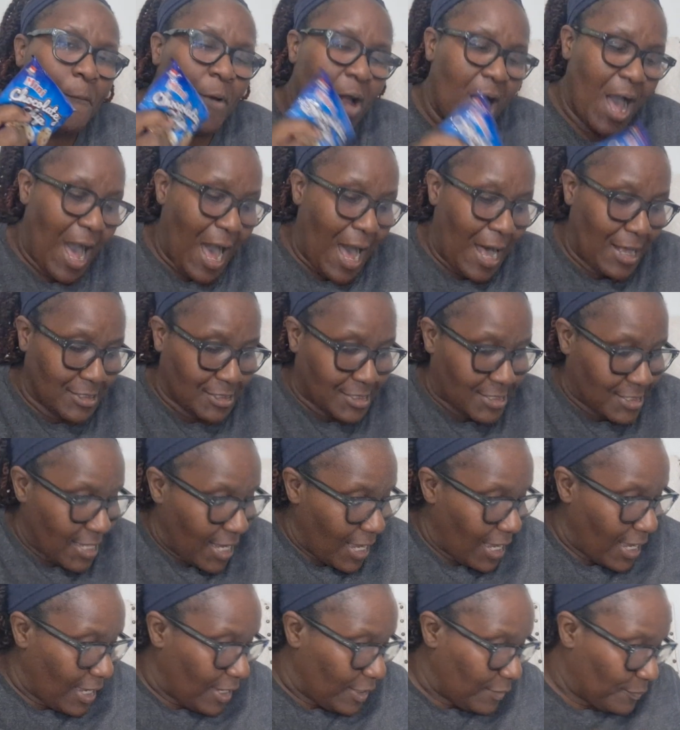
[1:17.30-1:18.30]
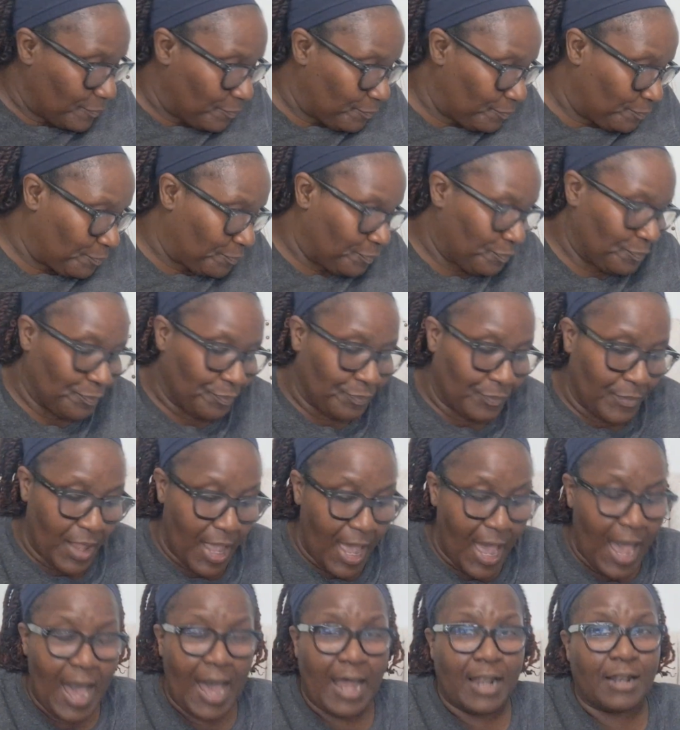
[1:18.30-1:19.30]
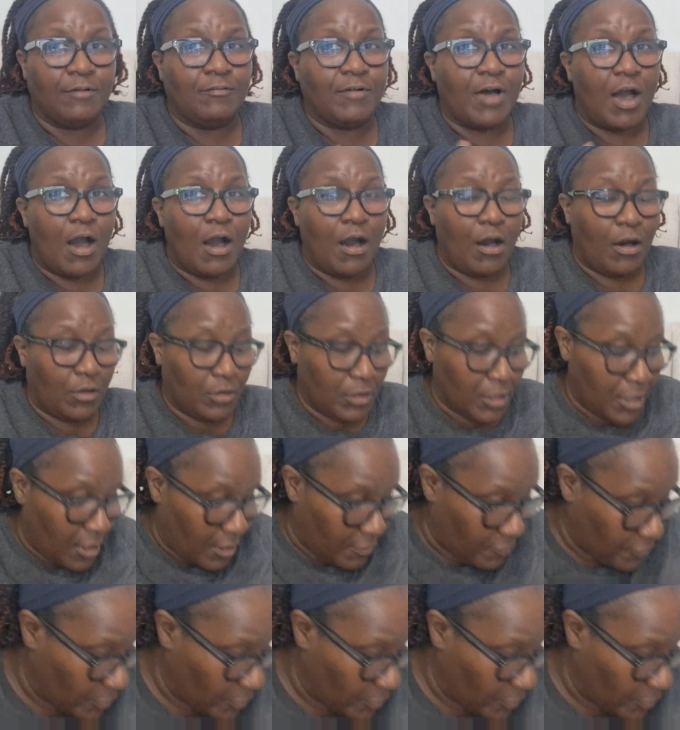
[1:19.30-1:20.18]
I'll say, out of all of